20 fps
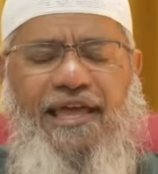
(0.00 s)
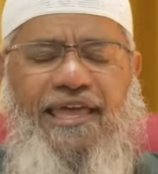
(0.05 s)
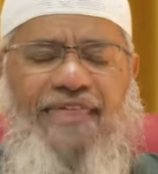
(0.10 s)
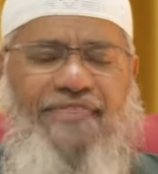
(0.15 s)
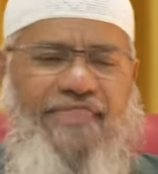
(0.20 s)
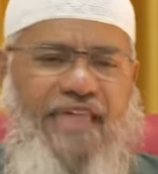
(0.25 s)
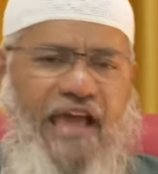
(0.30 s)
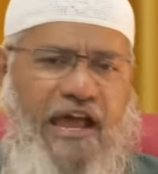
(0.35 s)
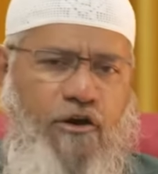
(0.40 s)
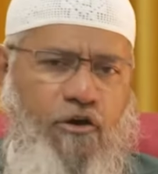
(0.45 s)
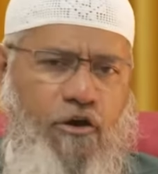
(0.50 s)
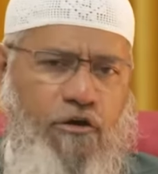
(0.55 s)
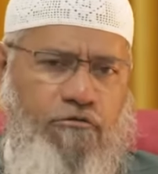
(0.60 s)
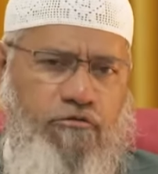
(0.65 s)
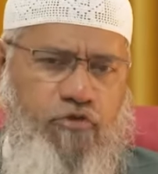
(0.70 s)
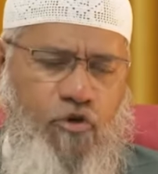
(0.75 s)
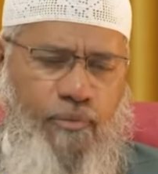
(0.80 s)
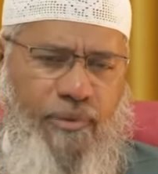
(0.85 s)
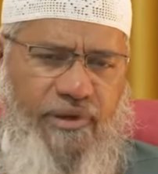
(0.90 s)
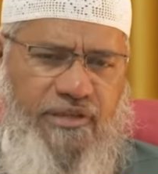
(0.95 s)
they are not
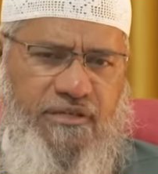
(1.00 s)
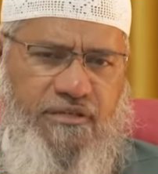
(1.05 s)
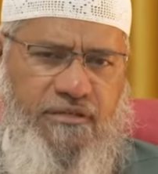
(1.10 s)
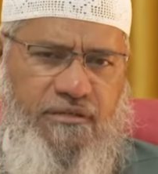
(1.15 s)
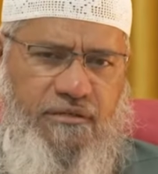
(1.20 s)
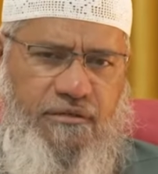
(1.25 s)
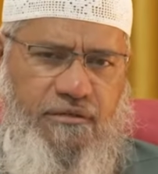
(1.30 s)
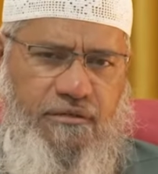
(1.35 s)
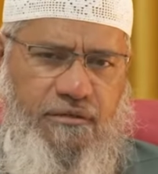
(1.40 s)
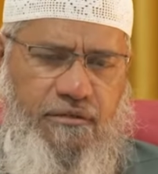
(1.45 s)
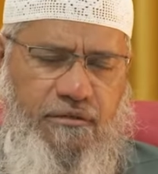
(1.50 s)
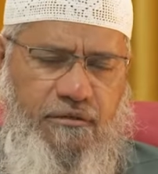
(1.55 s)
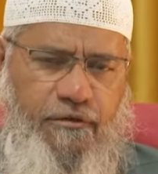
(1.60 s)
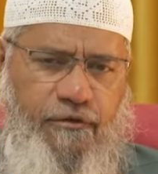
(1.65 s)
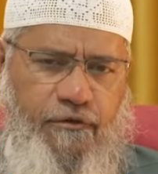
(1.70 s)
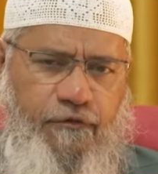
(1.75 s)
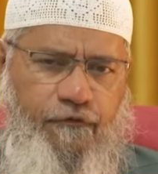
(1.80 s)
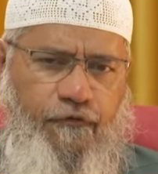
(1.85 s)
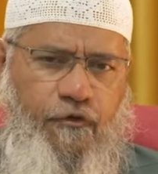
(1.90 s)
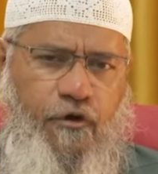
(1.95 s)
so much
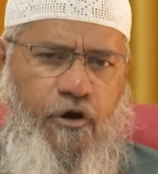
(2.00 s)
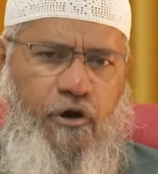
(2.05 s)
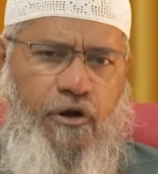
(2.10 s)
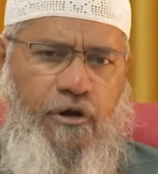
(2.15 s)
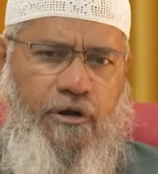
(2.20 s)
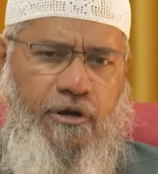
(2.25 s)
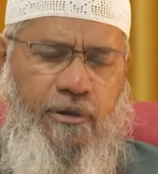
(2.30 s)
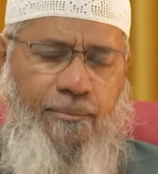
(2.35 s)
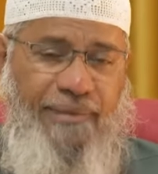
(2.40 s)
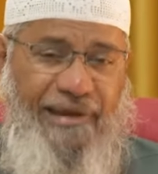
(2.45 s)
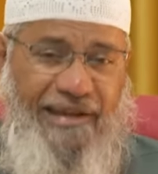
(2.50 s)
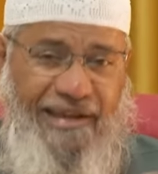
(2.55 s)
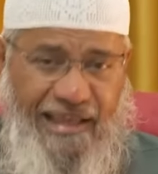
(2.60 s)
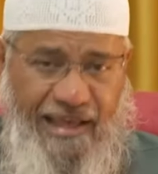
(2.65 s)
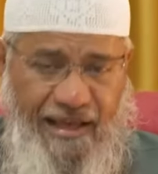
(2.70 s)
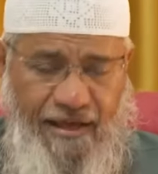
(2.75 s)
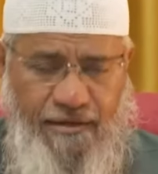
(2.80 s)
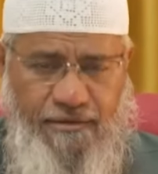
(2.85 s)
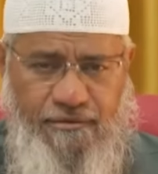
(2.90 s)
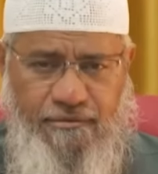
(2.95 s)
for
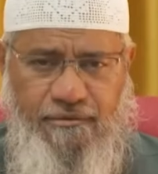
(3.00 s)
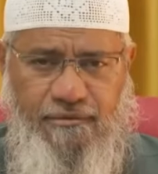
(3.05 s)
media,